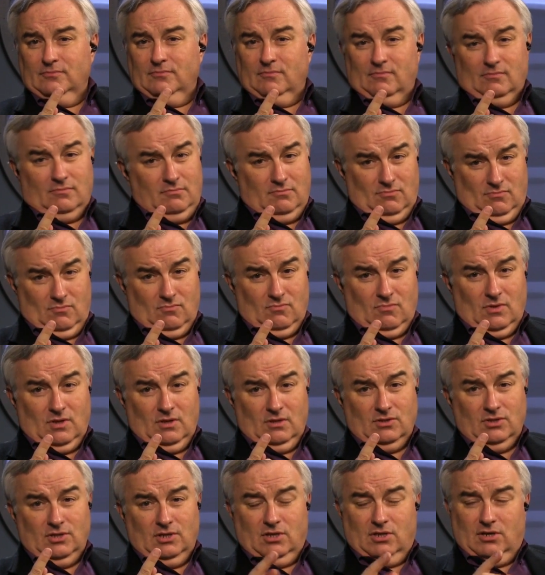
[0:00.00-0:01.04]
Okay.
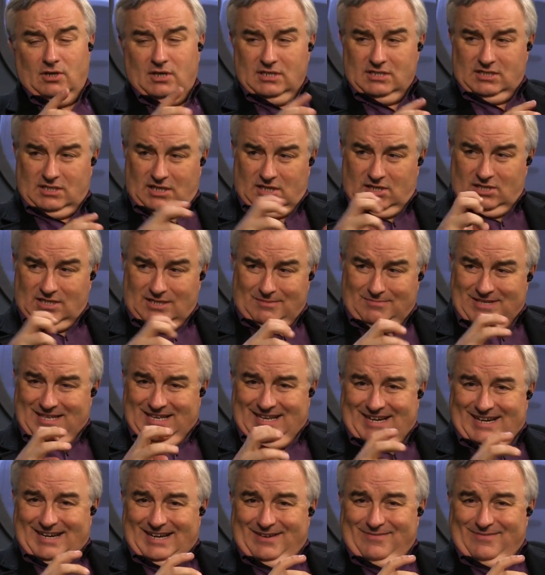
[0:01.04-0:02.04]
So you cook, cook some of that